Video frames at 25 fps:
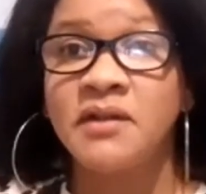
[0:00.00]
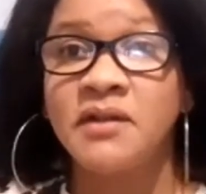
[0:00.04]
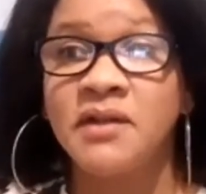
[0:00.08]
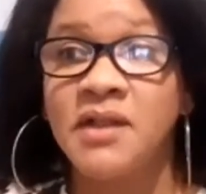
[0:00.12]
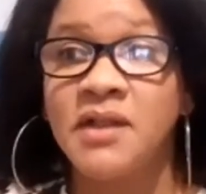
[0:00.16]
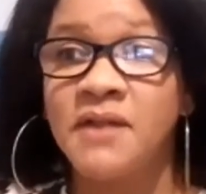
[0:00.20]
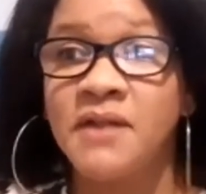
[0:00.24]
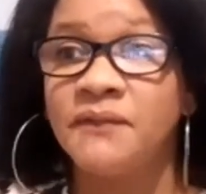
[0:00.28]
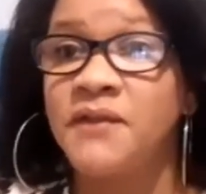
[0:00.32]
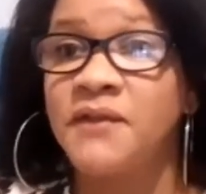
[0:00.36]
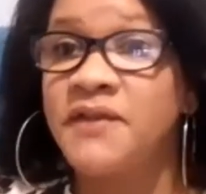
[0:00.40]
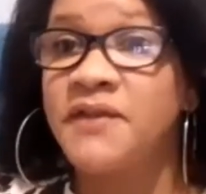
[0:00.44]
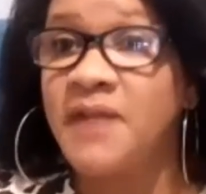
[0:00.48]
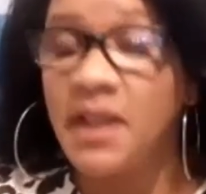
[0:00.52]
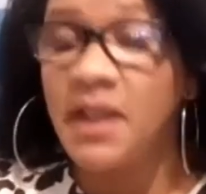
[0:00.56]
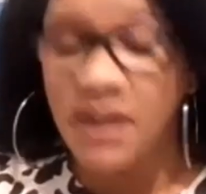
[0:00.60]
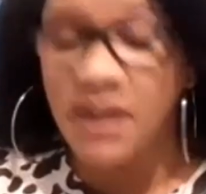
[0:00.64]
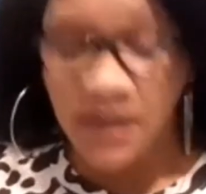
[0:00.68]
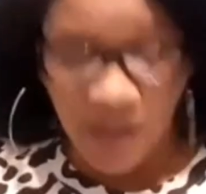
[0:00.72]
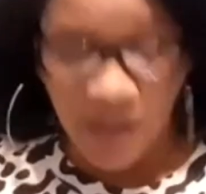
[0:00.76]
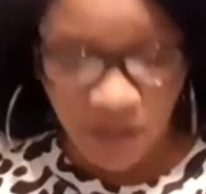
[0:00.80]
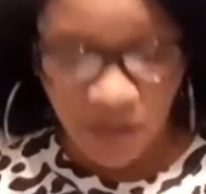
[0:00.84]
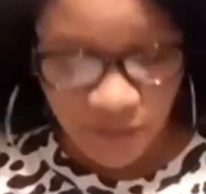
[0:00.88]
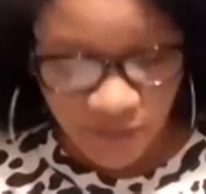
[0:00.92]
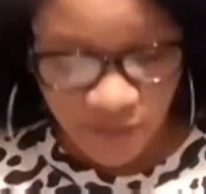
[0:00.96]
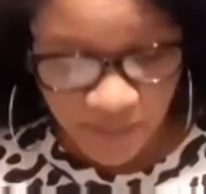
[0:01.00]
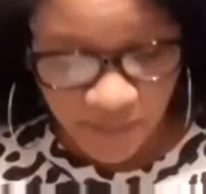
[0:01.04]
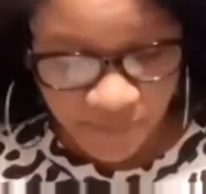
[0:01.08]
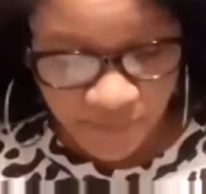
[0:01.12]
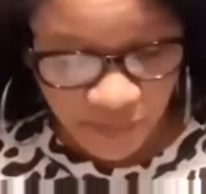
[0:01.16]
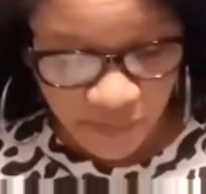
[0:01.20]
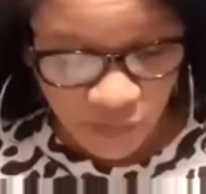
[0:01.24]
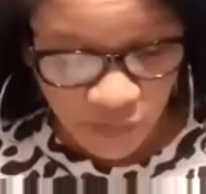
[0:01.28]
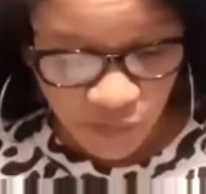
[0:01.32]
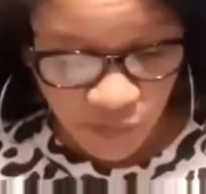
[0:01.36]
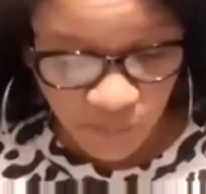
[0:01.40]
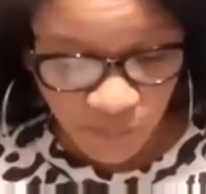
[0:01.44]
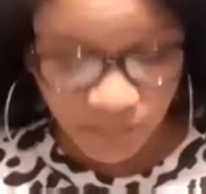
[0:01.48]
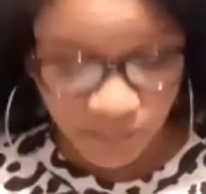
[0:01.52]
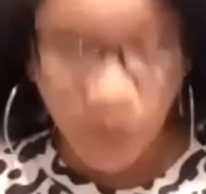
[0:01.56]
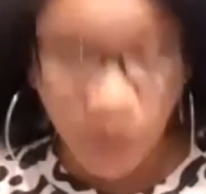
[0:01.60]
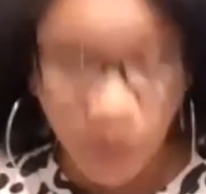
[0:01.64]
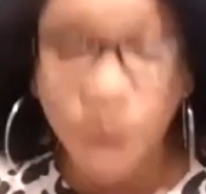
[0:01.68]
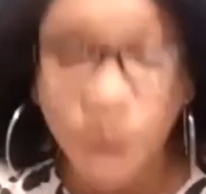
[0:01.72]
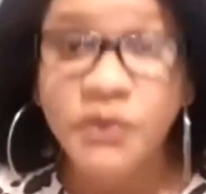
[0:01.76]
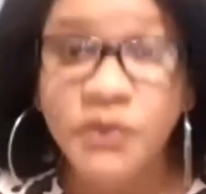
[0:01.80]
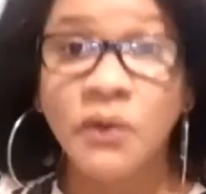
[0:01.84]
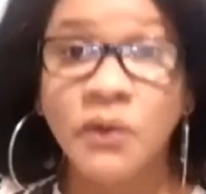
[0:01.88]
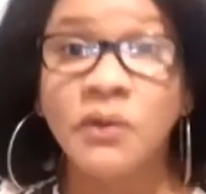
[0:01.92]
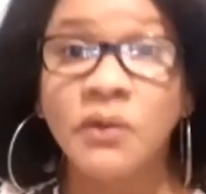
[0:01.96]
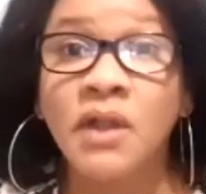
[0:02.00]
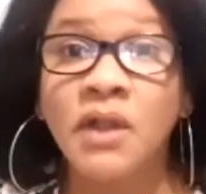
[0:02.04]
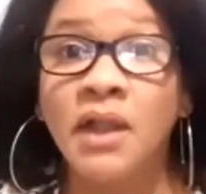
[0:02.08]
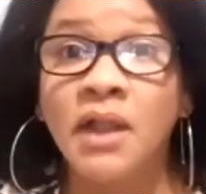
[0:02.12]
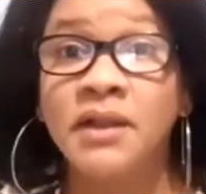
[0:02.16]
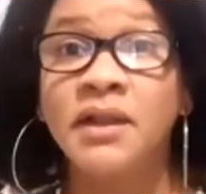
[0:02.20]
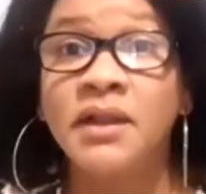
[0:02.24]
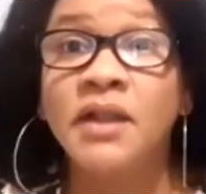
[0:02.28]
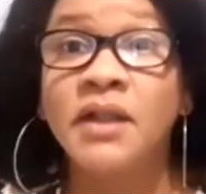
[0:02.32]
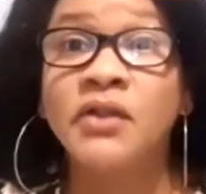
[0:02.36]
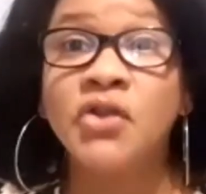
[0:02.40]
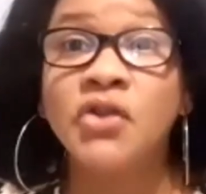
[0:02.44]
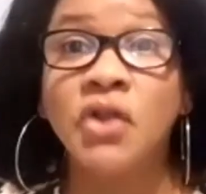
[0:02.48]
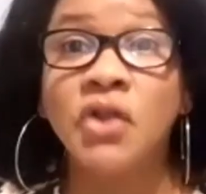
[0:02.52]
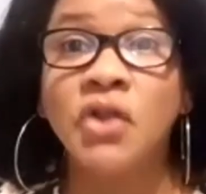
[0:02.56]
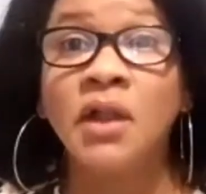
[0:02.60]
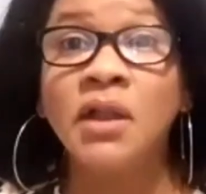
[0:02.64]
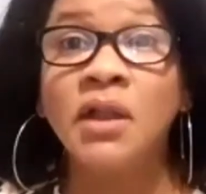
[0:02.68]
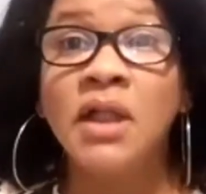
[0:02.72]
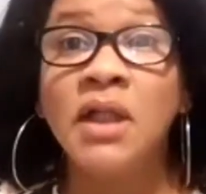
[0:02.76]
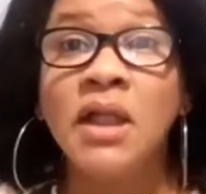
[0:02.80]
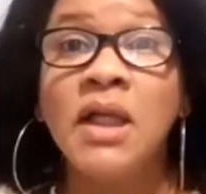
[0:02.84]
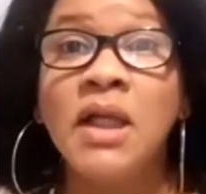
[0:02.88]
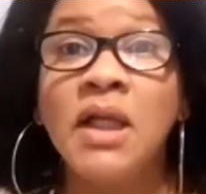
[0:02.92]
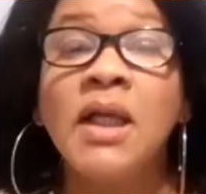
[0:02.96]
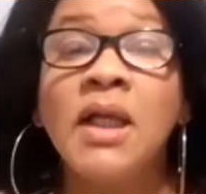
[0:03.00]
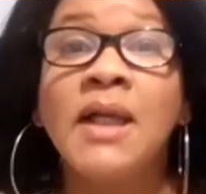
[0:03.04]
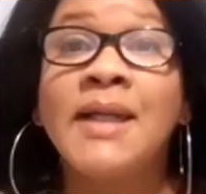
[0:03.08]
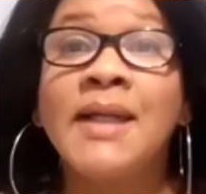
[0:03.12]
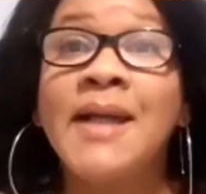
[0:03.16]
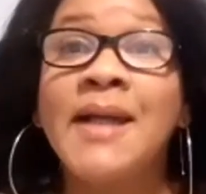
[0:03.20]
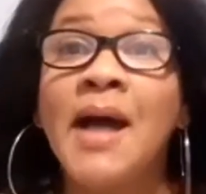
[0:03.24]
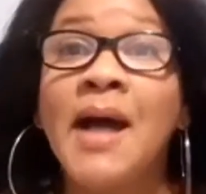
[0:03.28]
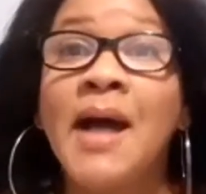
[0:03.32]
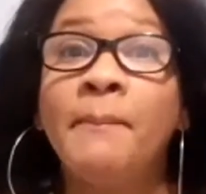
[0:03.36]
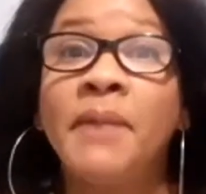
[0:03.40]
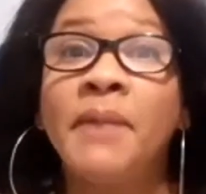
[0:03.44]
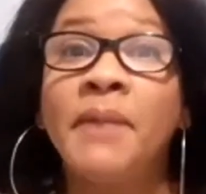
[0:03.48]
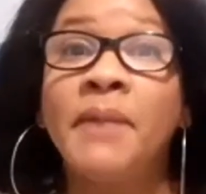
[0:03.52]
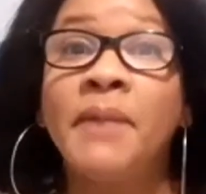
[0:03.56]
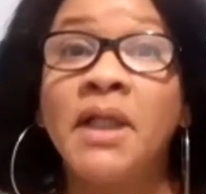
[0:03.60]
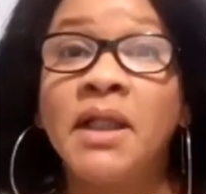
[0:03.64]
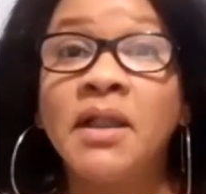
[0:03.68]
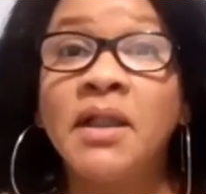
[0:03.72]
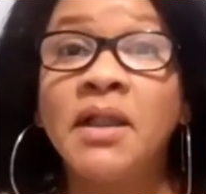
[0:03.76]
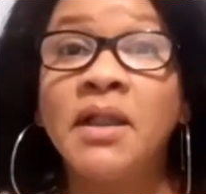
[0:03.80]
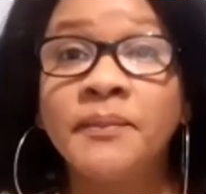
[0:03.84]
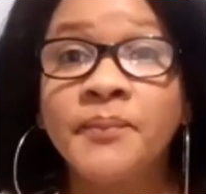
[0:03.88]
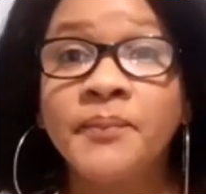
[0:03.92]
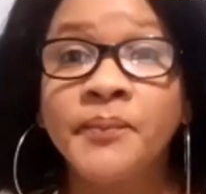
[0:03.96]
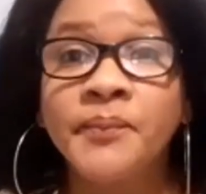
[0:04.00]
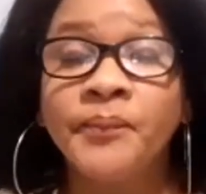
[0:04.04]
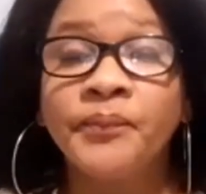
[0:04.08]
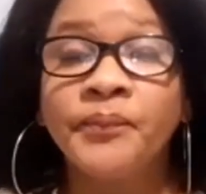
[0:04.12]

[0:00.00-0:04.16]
it's any kind of substance abuse or addiction, gambling.